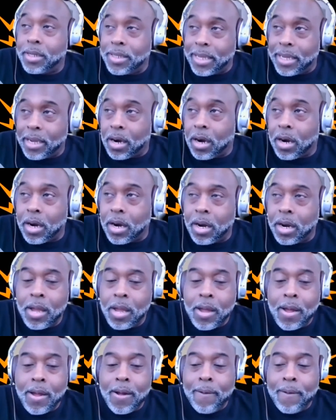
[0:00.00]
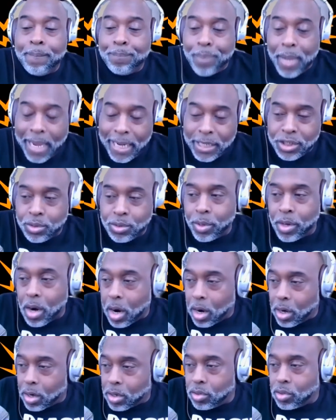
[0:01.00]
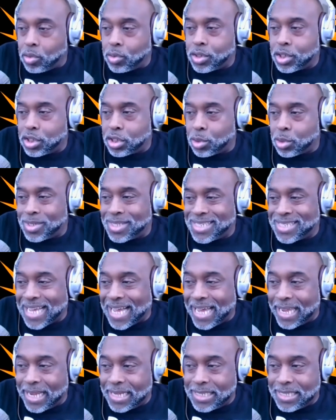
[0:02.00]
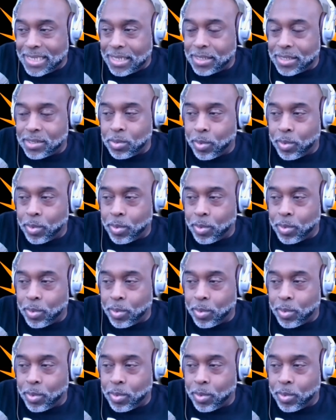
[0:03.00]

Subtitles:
They are patriarchal societies.